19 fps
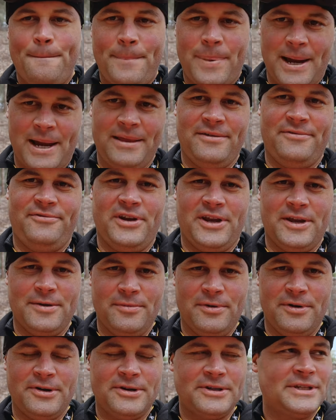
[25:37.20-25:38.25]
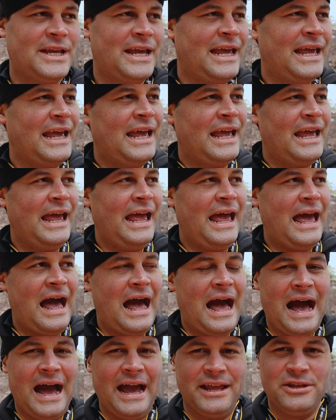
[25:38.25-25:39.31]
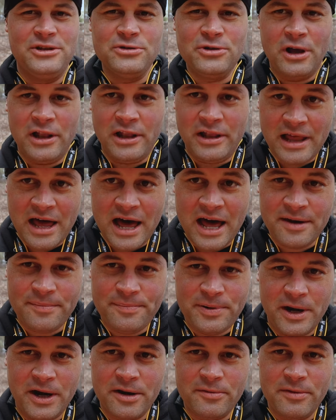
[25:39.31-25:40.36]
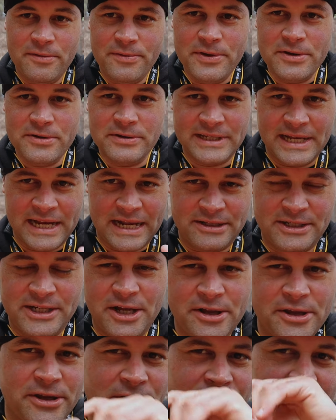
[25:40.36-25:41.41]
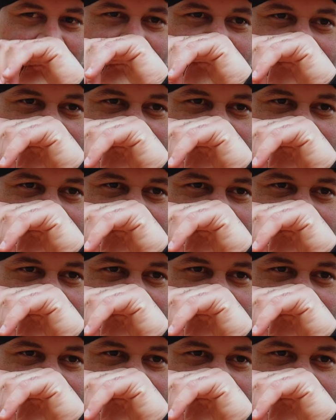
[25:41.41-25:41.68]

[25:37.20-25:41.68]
buy the freaking motors. I do a lot of product reviews and I'll tell you,